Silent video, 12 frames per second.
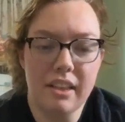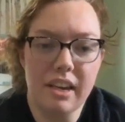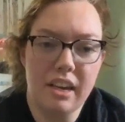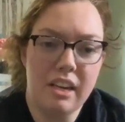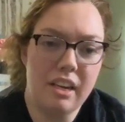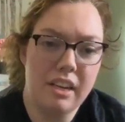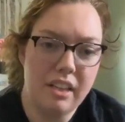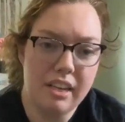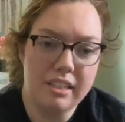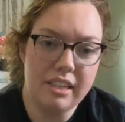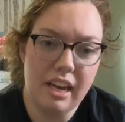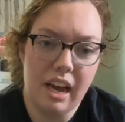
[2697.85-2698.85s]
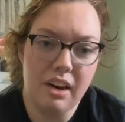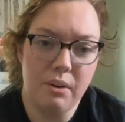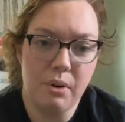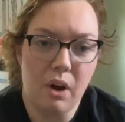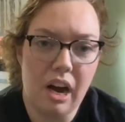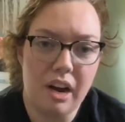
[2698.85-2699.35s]
They they say, I
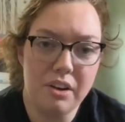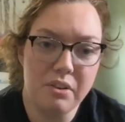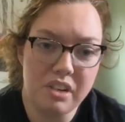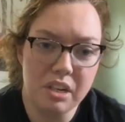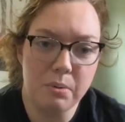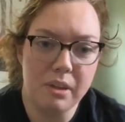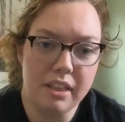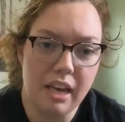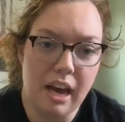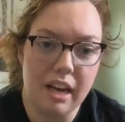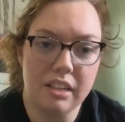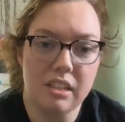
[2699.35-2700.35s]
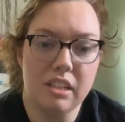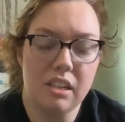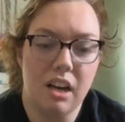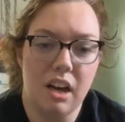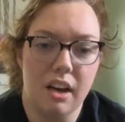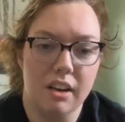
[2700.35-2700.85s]
don't know how you deal with that.
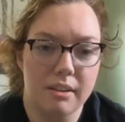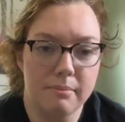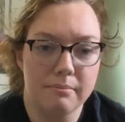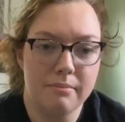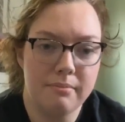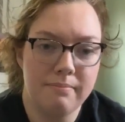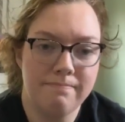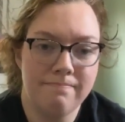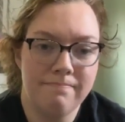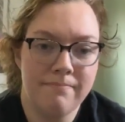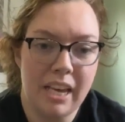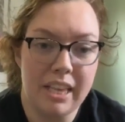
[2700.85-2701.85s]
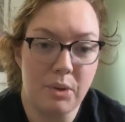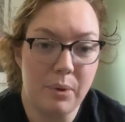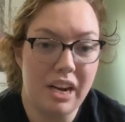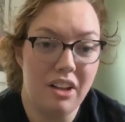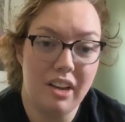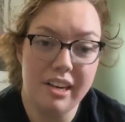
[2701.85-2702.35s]
Um, and the
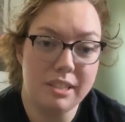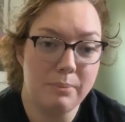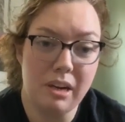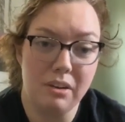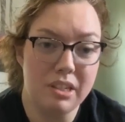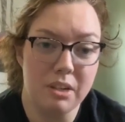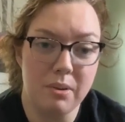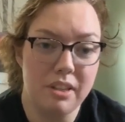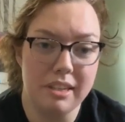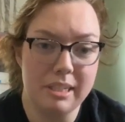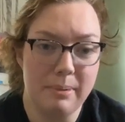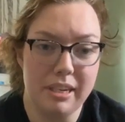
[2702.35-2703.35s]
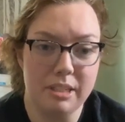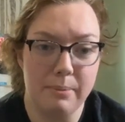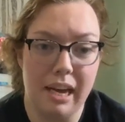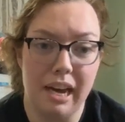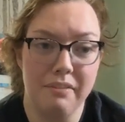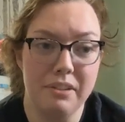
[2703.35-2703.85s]
reality is we all deal with things because we